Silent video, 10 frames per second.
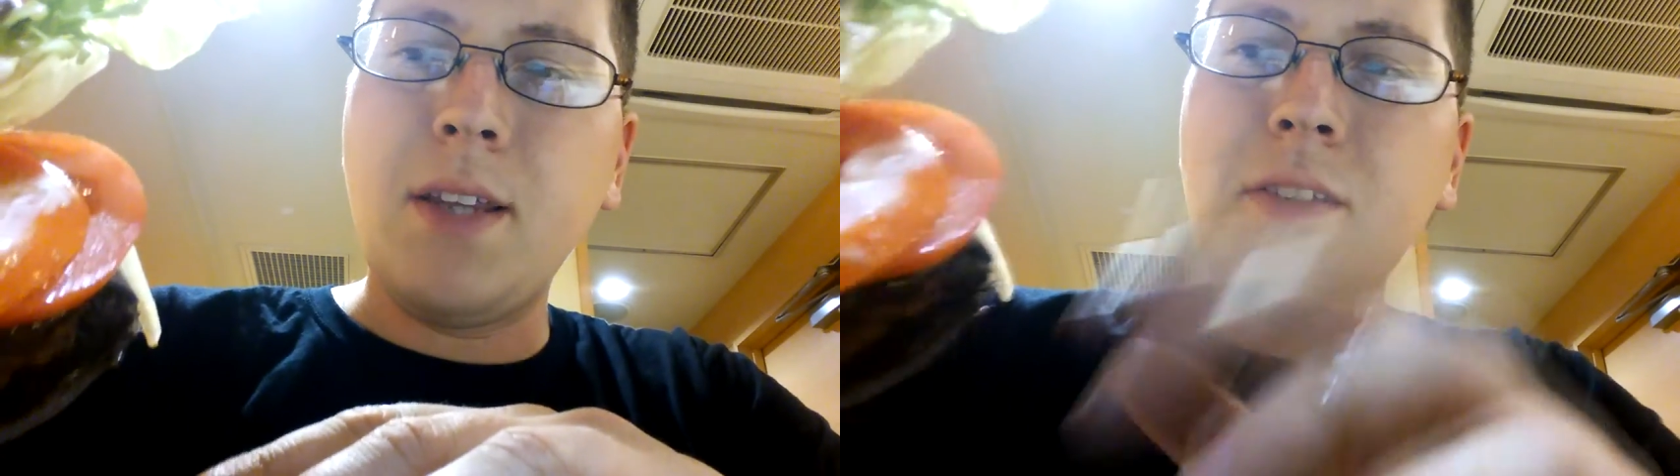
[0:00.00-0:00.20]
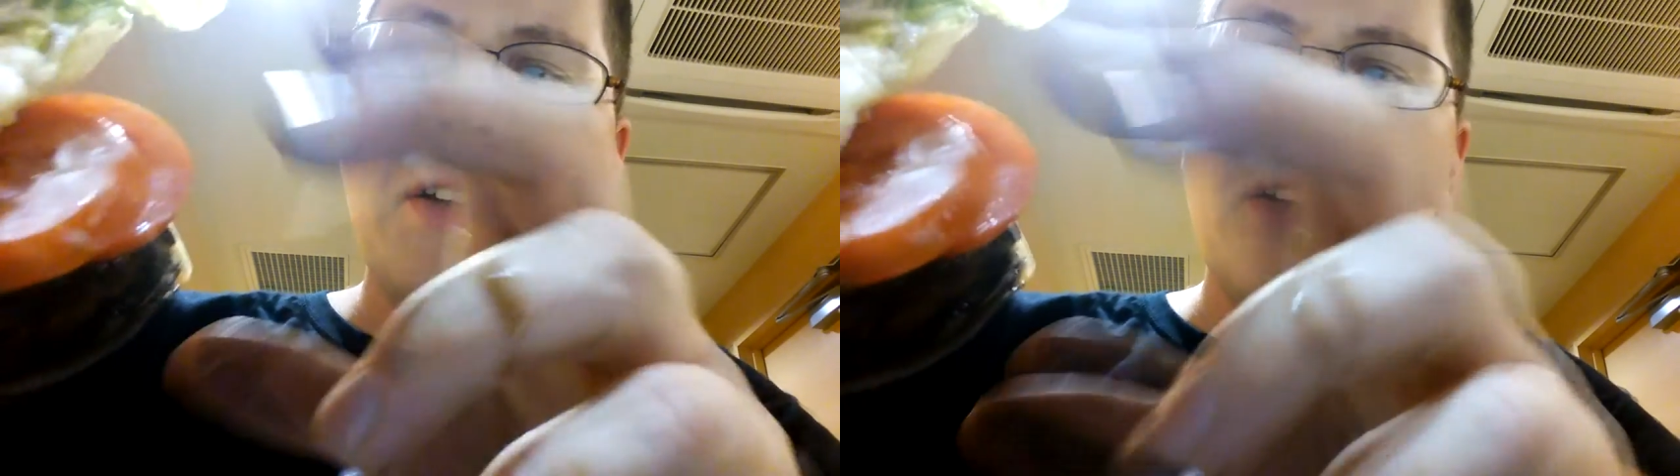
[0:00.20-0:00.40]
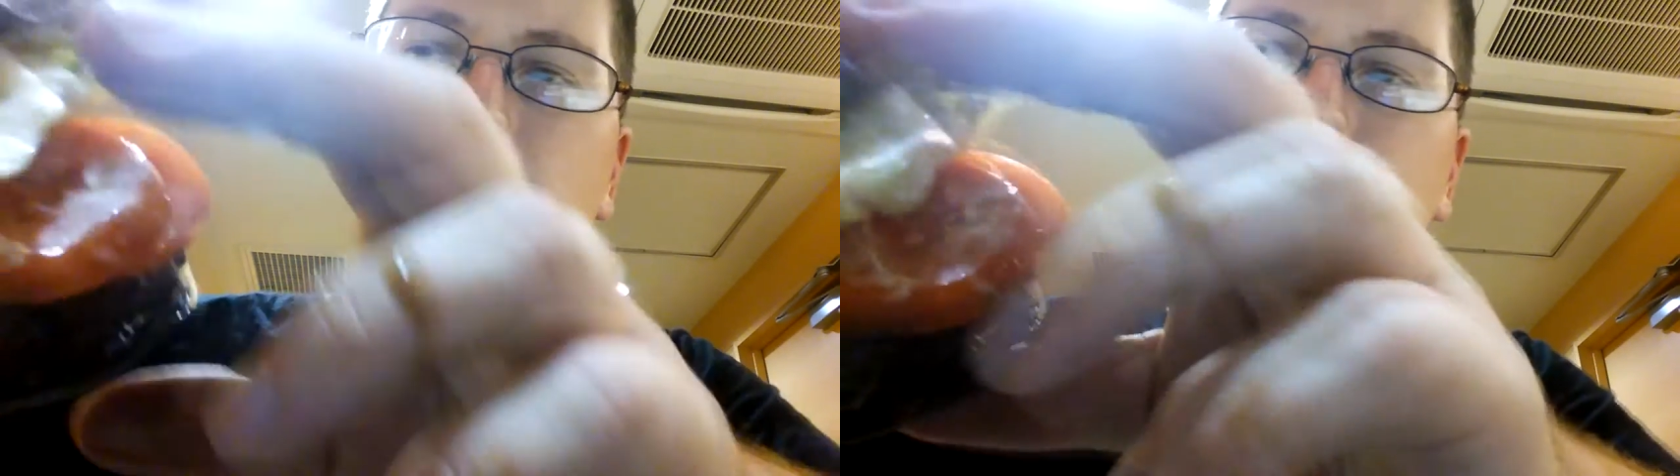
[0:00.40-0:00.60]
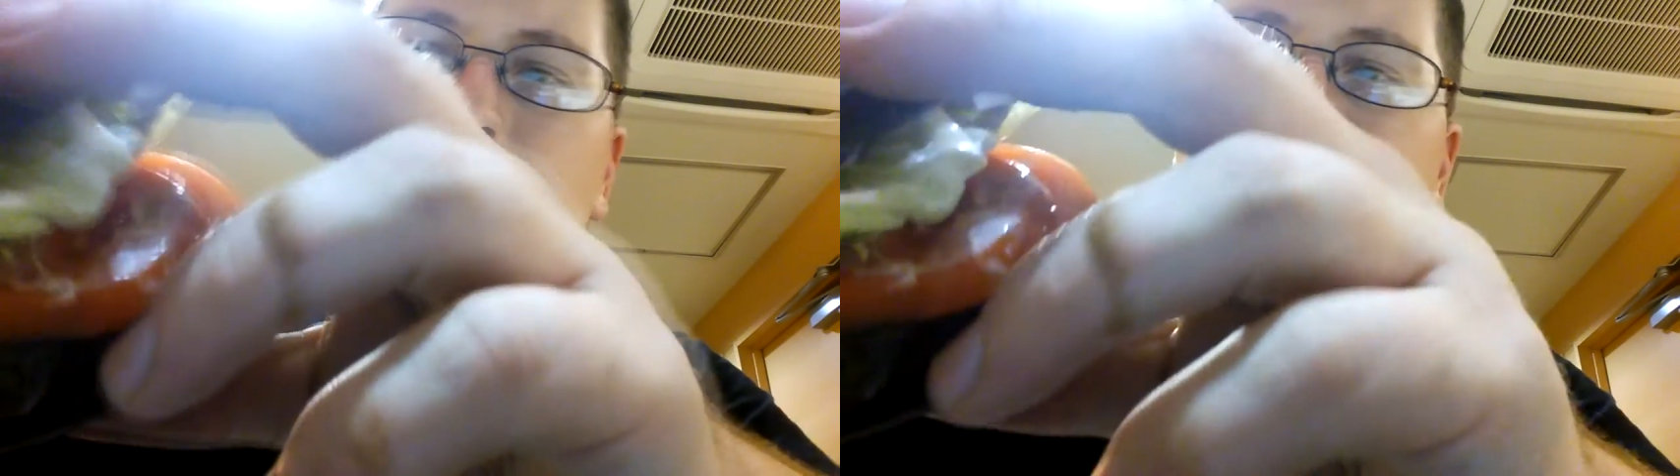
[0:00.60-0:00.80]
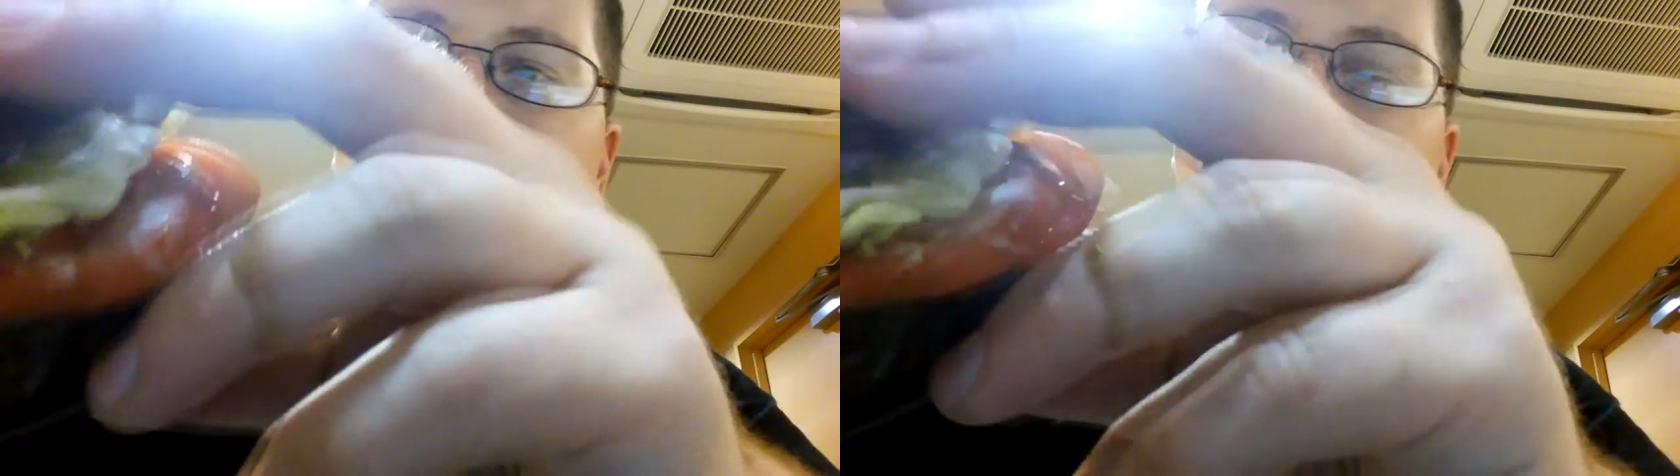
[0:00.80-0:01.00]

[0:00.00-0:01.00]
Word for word: that's on account of